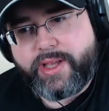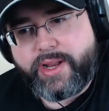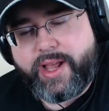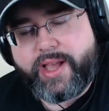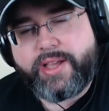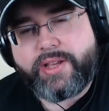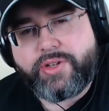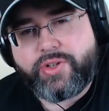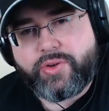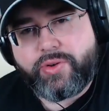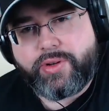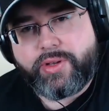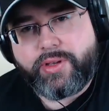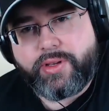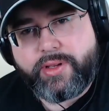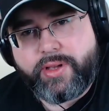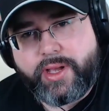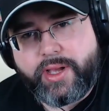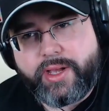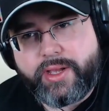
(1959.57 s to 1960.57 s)
I enjoy.
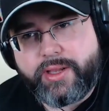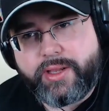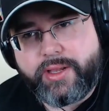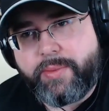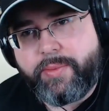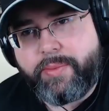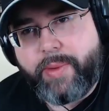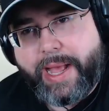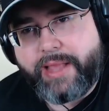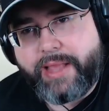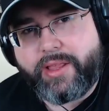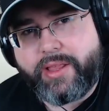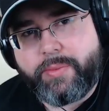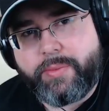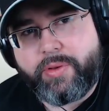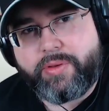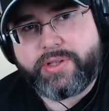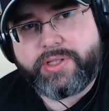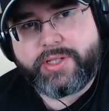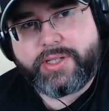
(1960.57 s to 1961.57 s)
I, I, I like mm-hmm.
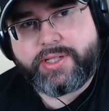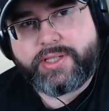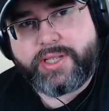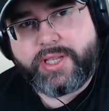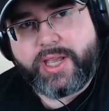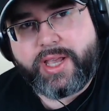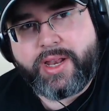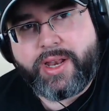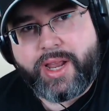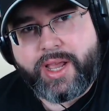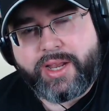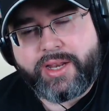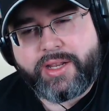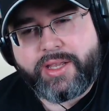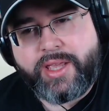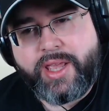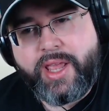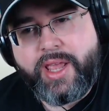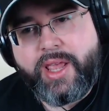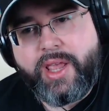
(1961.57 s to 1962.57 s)
both 60 and 90.
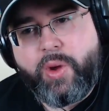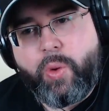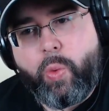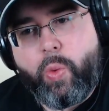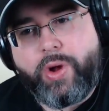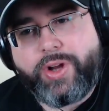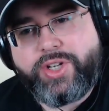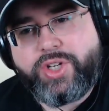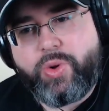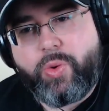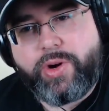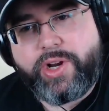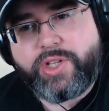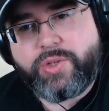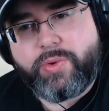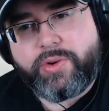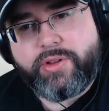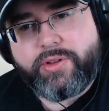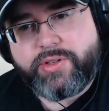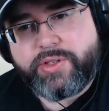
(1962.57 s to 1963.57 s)
120 is
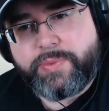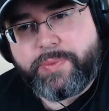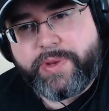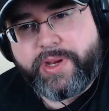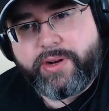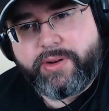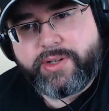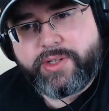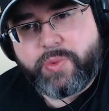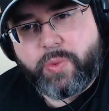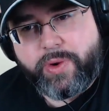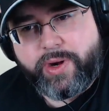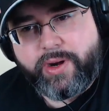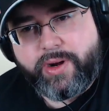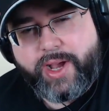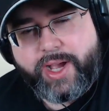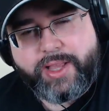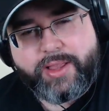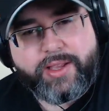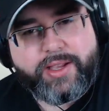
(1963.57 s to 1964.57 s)
one of those beers where
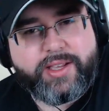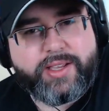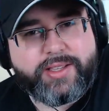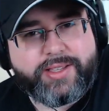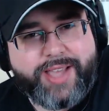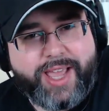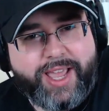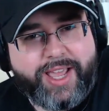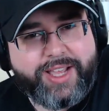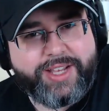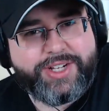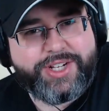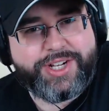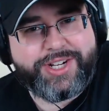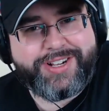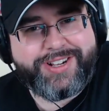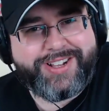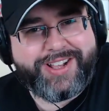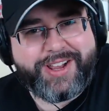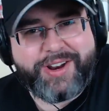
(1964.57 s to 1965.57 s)
I like it to
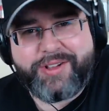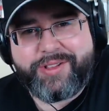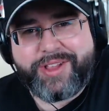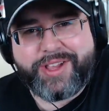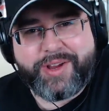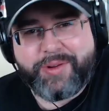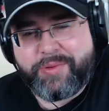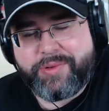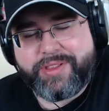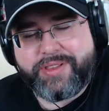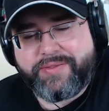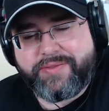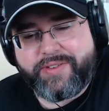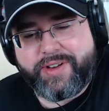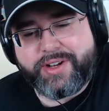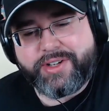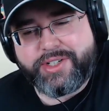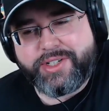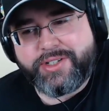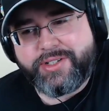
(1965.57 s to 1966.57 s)
age. I don't like it really
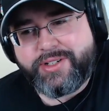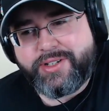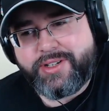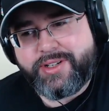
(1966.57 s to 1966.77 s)
fresh.